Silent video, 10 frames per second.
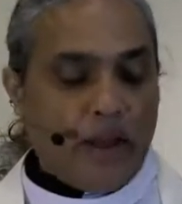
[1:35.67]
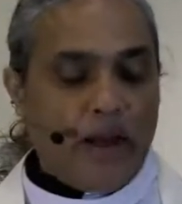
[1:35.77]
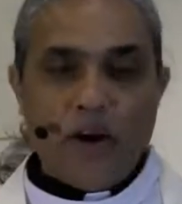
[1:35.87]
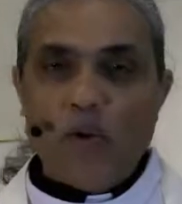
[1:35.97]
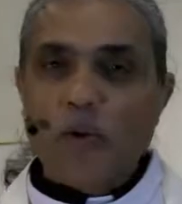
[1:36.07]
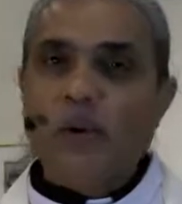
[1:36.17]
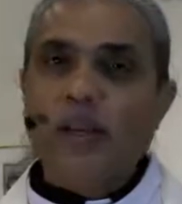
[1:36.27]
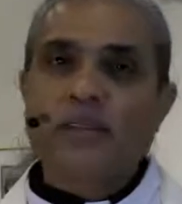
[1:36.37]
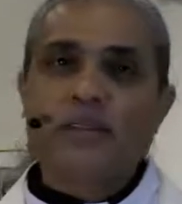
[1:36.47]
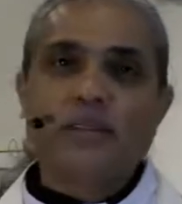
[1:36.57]
I don't know what
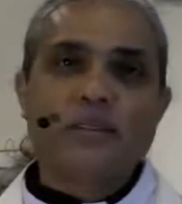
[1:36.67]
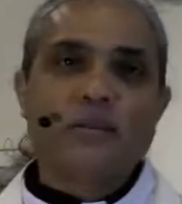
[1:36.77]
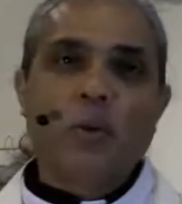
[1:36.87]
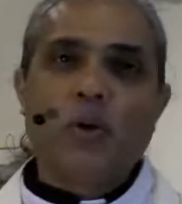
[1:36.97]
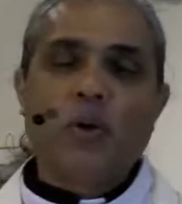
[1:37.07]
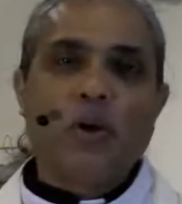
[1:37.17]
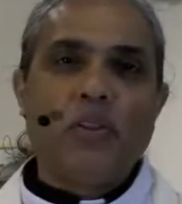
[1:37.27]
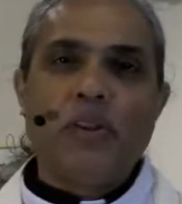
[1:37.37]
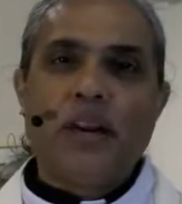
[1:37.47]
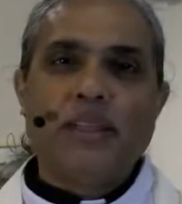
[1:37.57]
place we would call
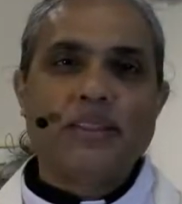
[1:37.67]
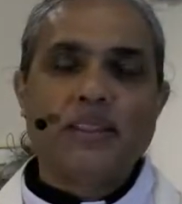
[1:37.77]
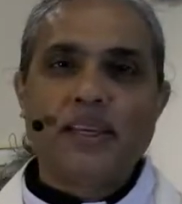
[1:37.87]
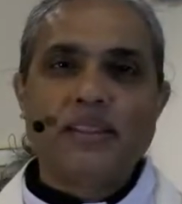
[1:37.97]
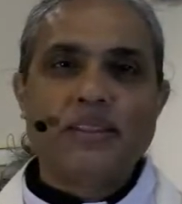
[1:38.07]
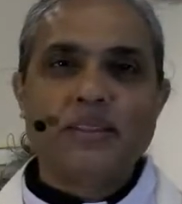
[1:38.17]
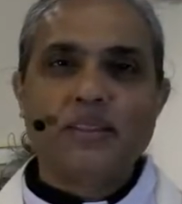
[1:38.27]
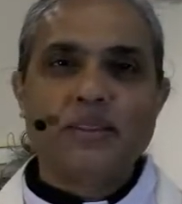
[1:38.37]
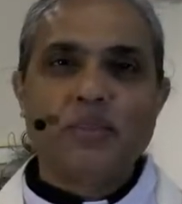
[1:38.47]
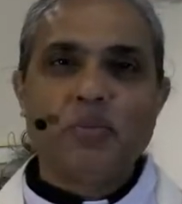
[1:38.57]
in the United
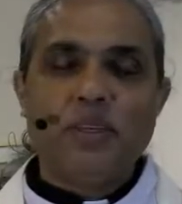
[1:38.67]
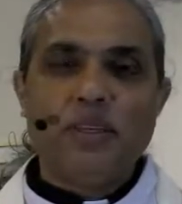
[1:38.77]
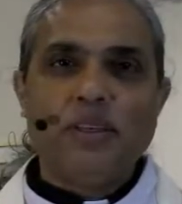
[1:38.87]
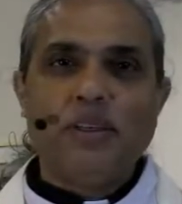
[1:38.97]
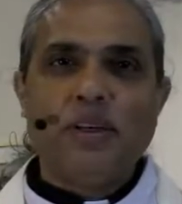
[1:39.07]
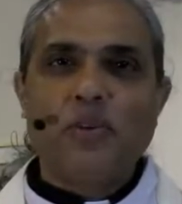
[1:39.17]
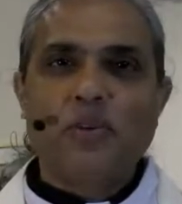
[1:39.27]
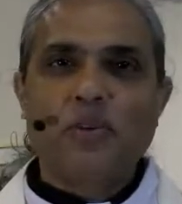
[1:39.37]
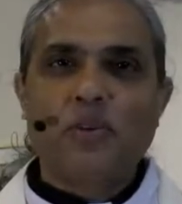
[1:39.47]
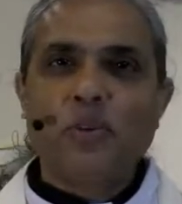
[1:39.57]
States to be, you
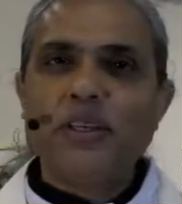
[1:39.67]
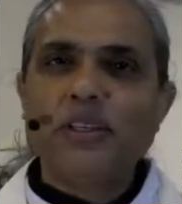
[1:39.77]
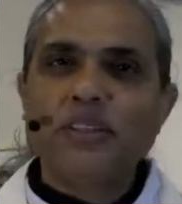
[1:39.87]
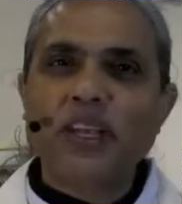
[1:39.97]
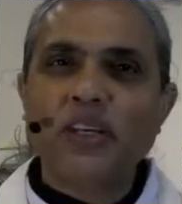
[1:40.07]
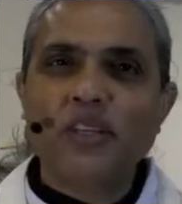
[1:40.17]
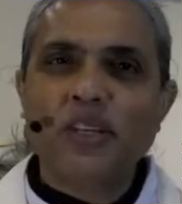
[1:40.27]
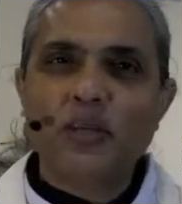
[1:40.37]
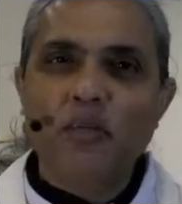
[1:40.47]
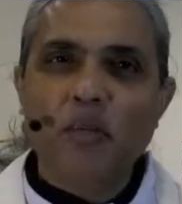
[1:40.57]
know,
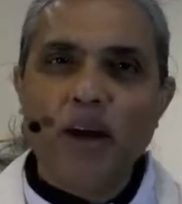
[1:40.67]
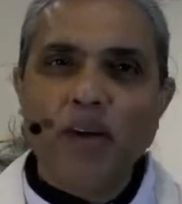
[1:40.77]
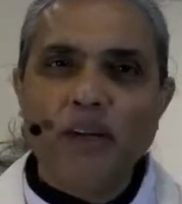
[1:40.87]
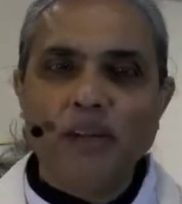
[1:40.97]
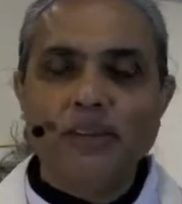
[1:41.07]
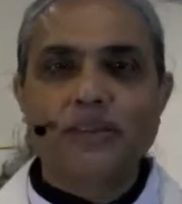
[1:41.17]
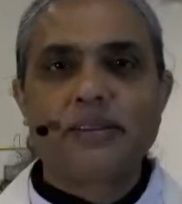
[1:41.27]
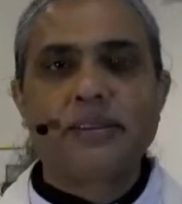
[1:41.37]
quintessentially American.